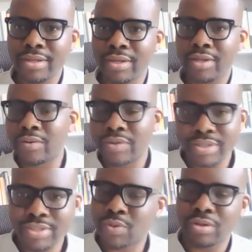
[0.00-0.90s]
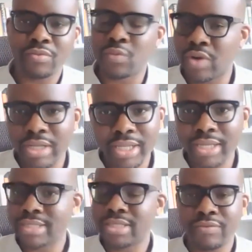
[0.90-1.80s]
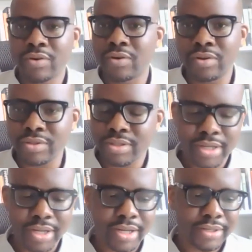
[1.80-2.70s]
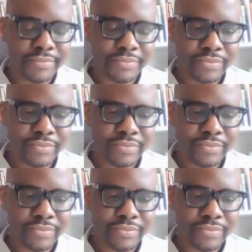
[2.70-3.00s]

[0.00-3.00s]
you know this sort of really difficult uh,